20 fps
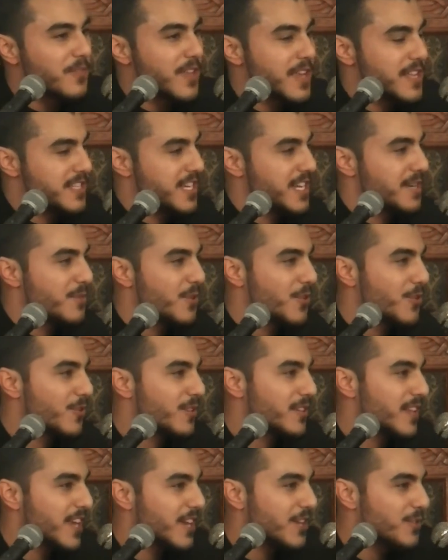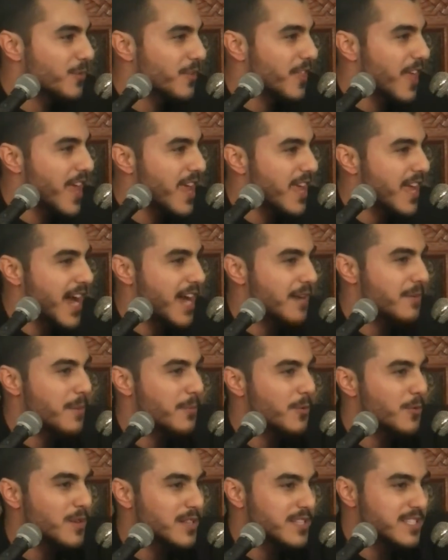It's going to be correlated with, hey, I
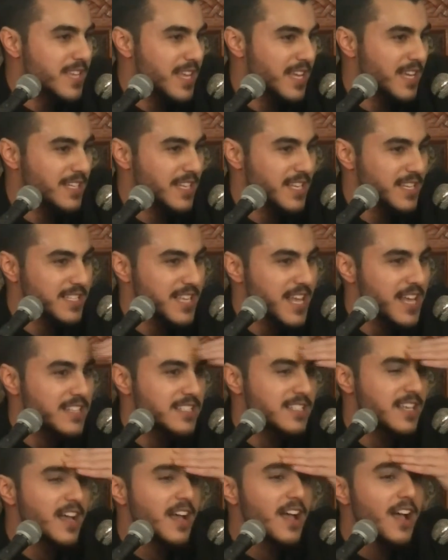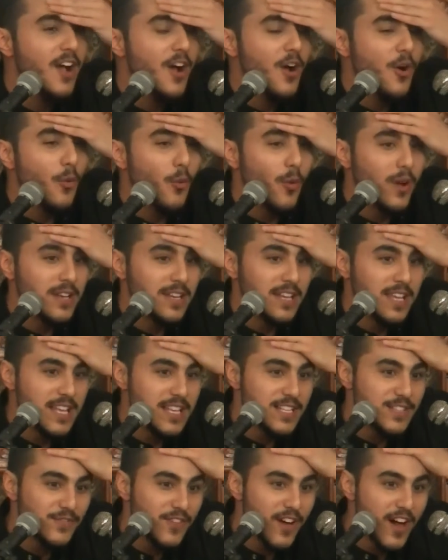remember one Sayyid, he says, when
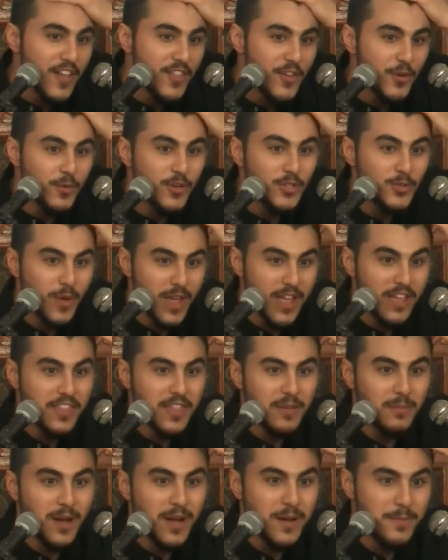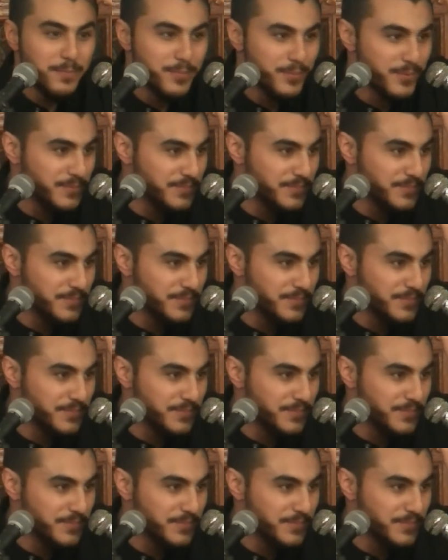his father would wake them up,